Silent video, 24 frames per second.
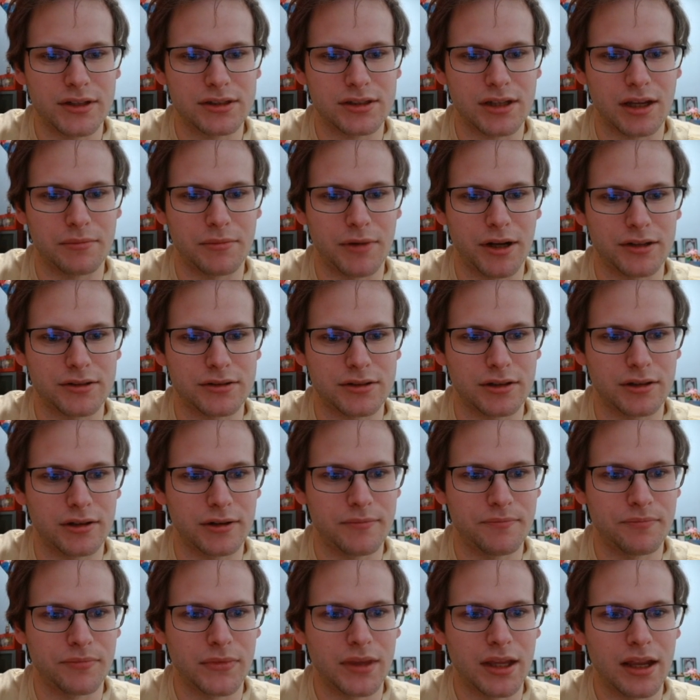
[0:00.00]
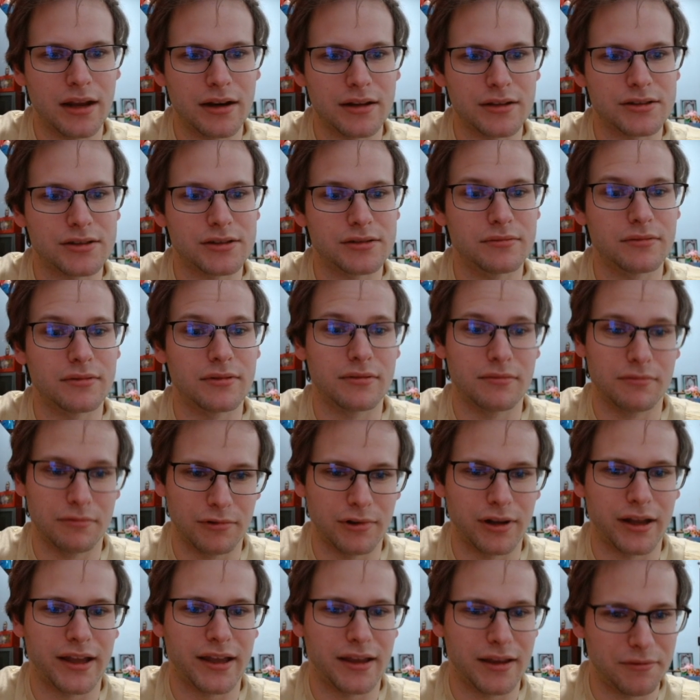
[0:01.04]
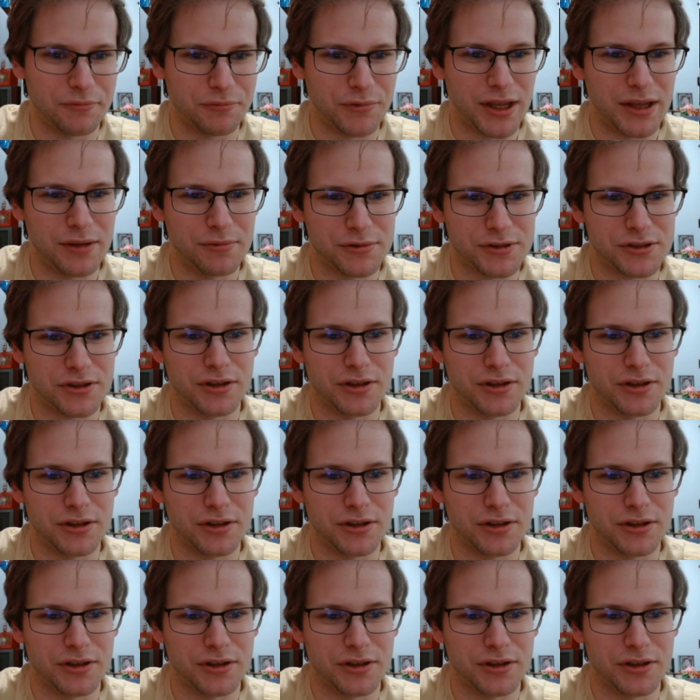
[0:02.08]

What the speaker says: set monster. It is, well, it was the